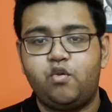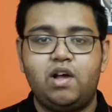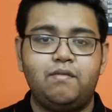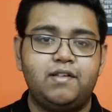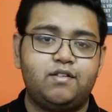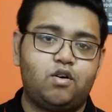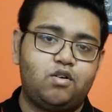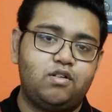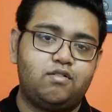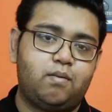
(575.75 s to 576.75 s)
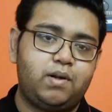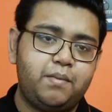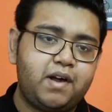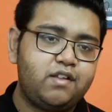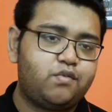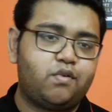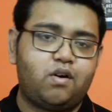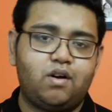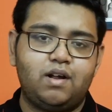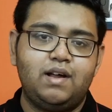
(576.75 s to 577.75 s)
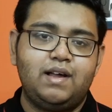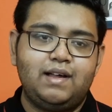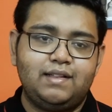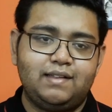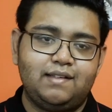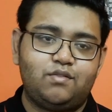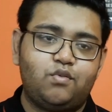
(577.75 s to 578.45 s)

12 is not also optimized for this